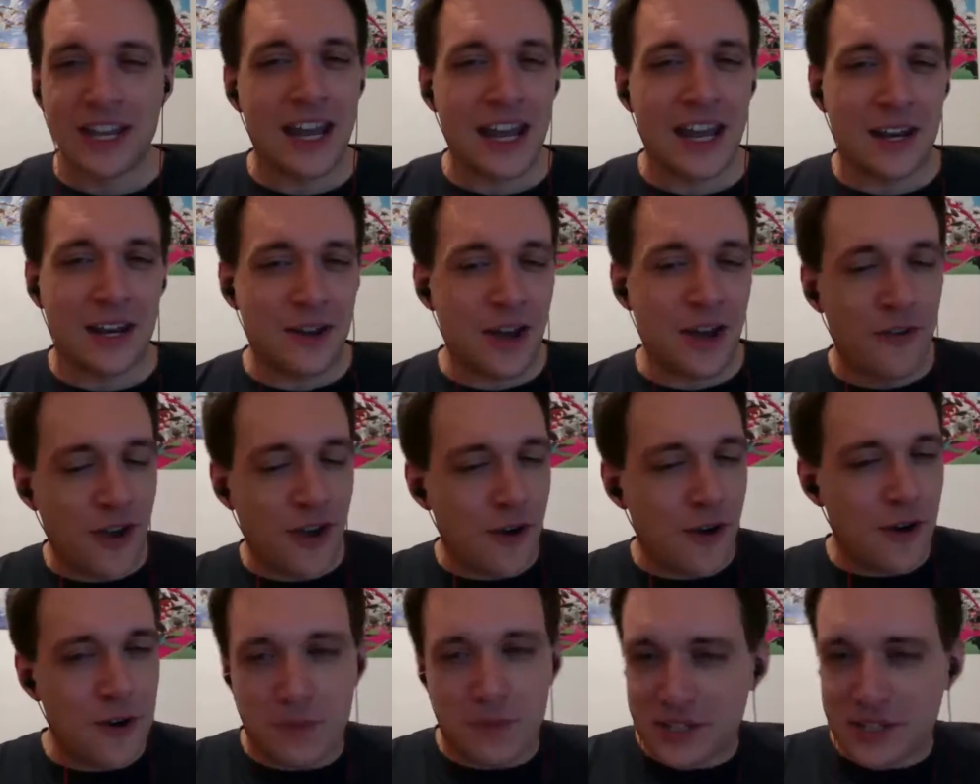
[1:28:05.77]
I must say,
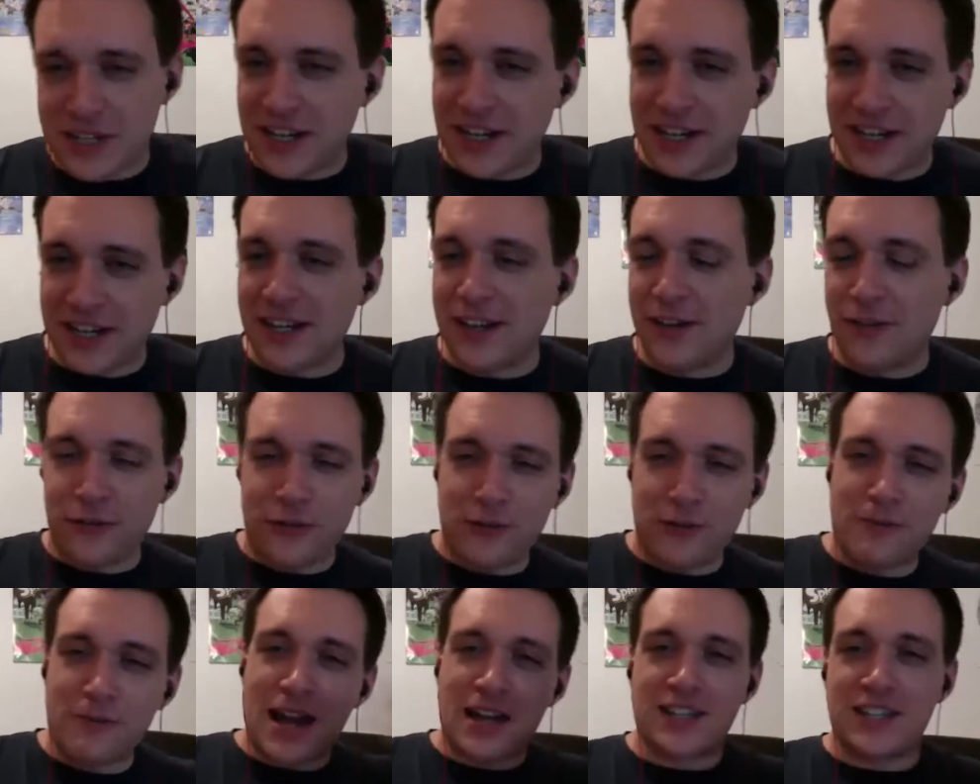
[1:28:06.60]
I had a very
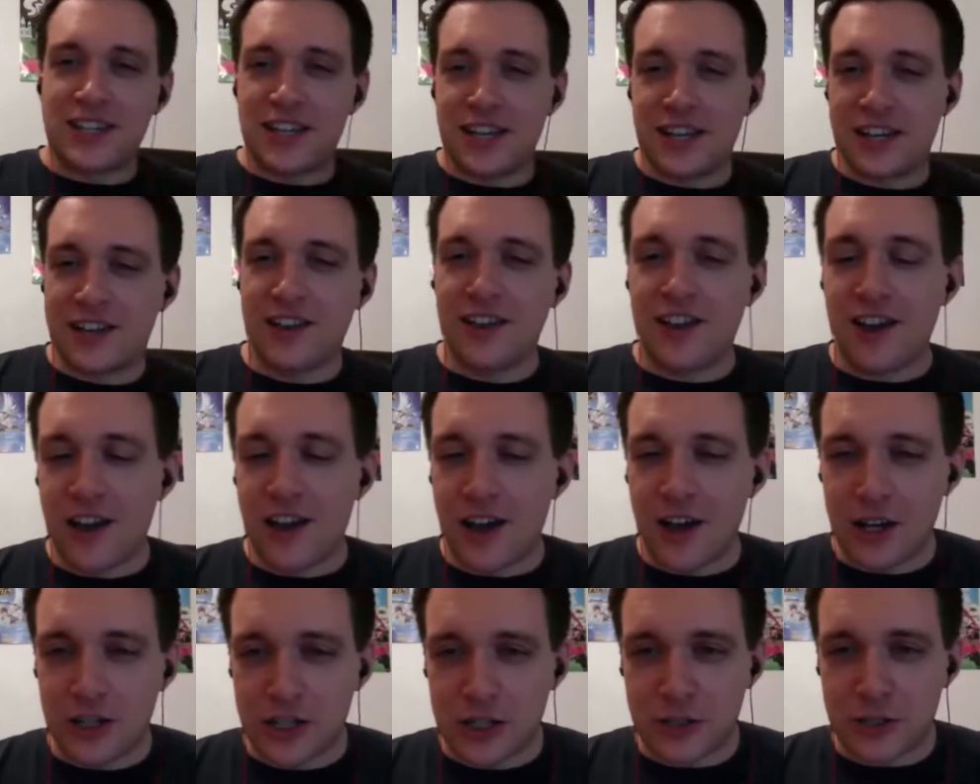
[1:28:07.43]
particular
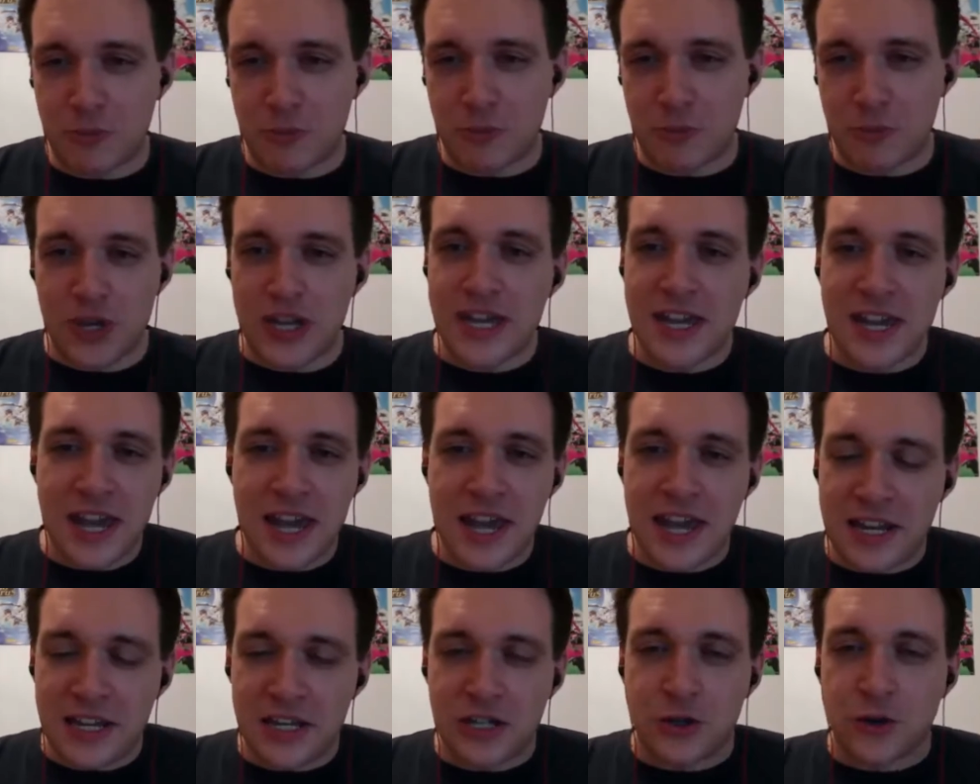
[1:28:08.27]
thematic,
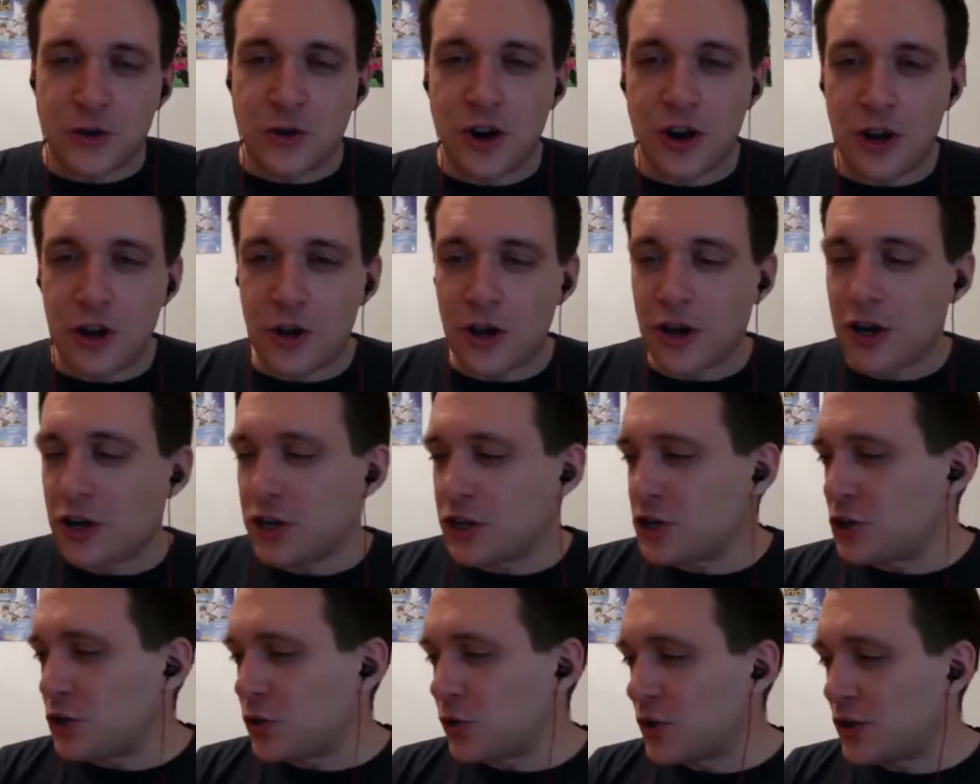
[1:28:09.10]
spooky
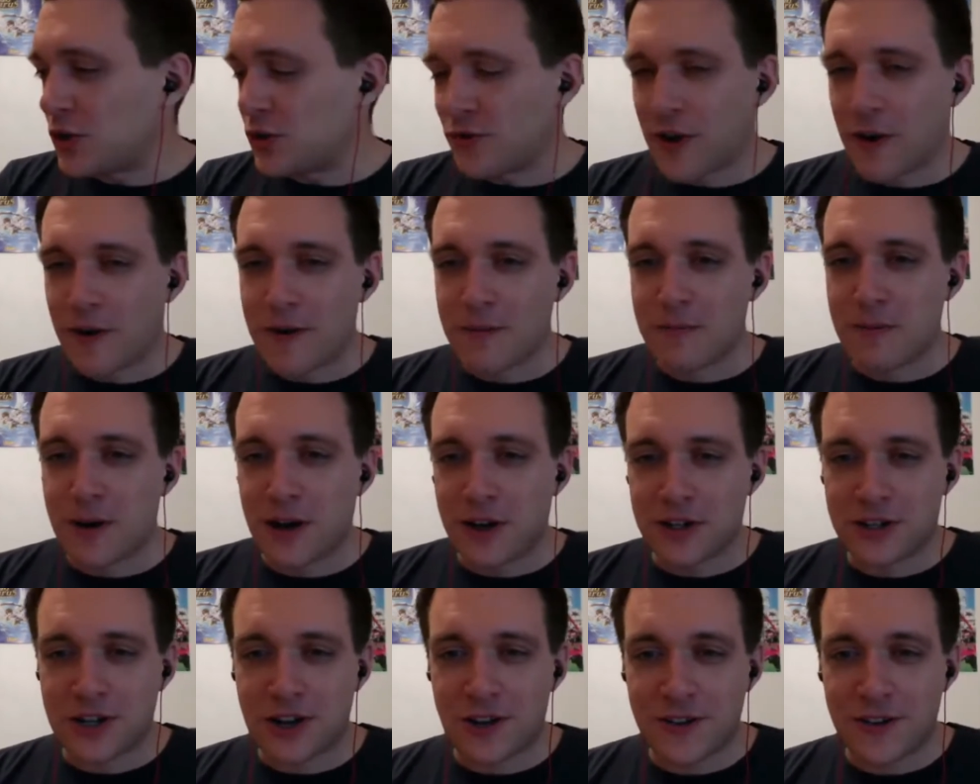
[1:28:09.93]
intro. I enjoyed very
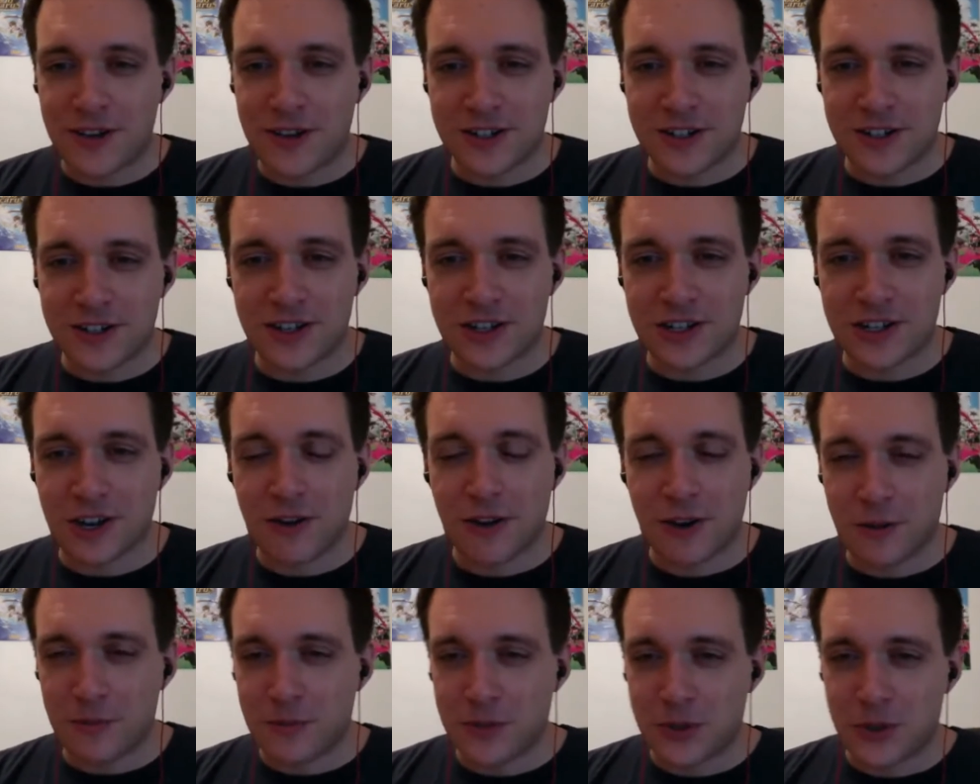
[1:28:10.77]
much going into the
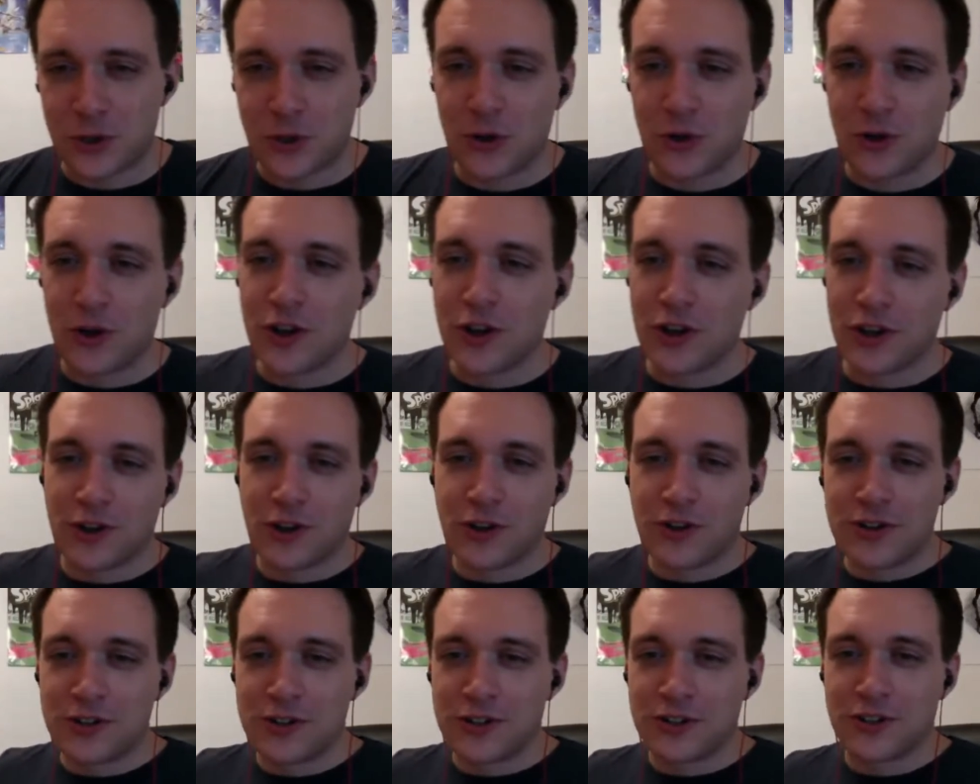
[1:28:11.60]
show, and I'm sure
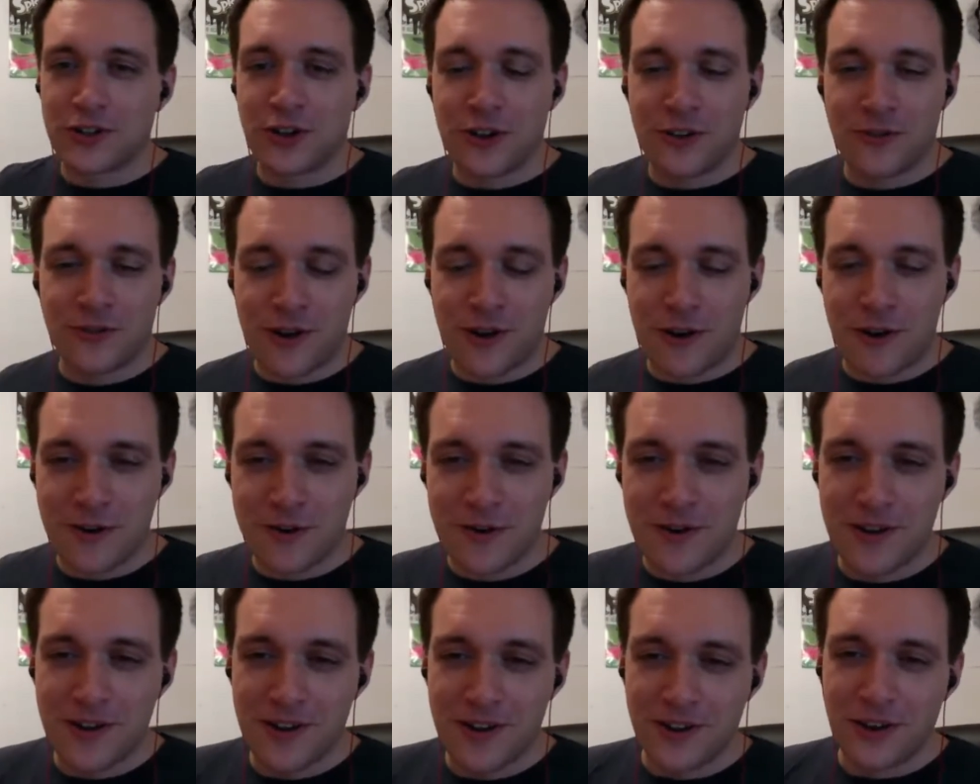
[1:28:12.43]
Colin's got a
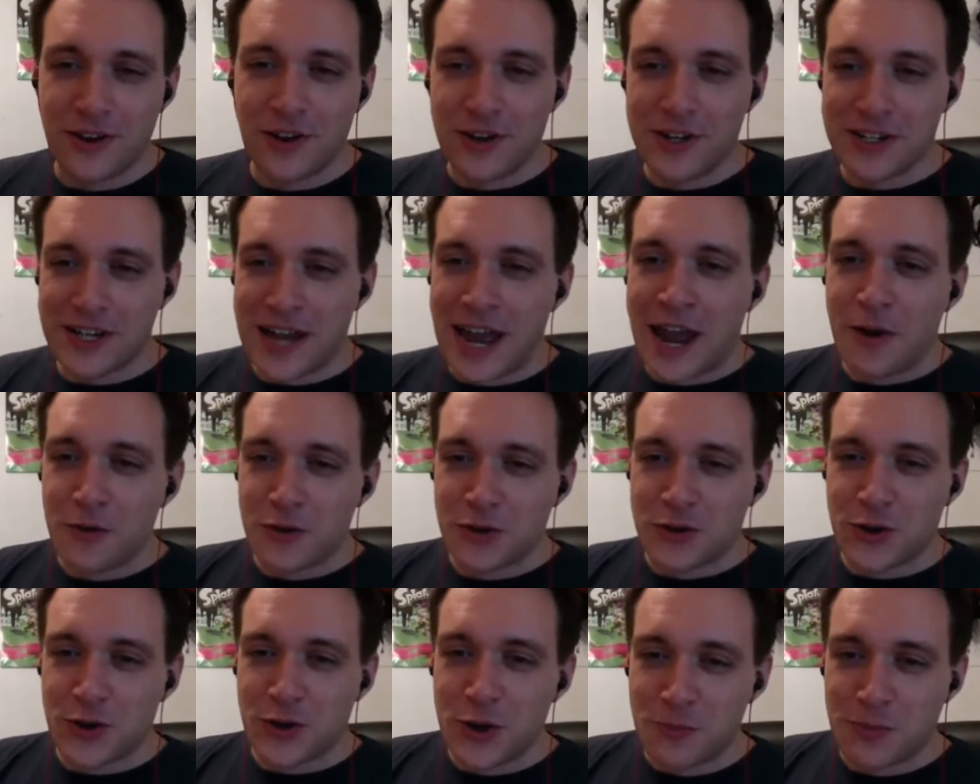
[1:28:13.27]
very nice
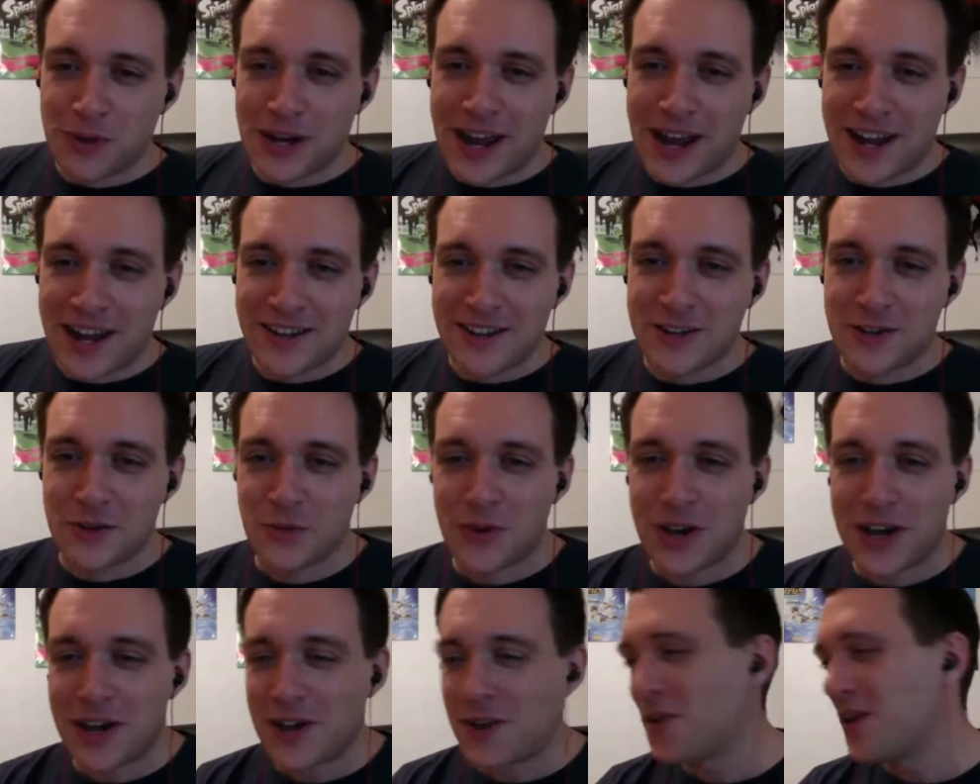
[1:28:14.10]
outro planned as
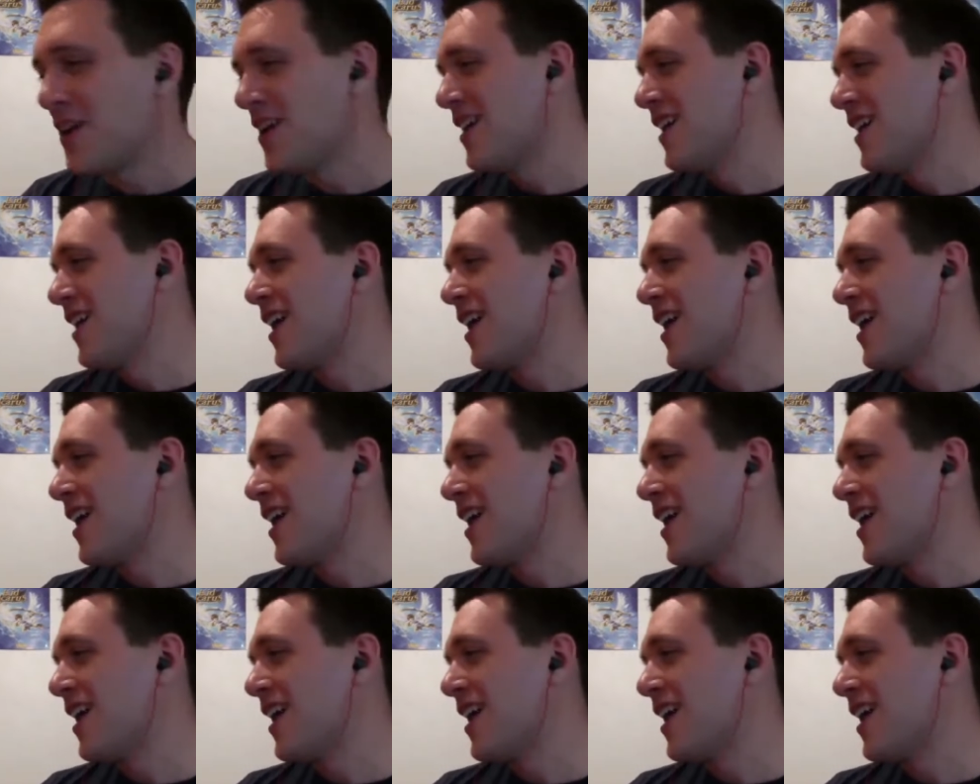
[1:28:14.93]
well.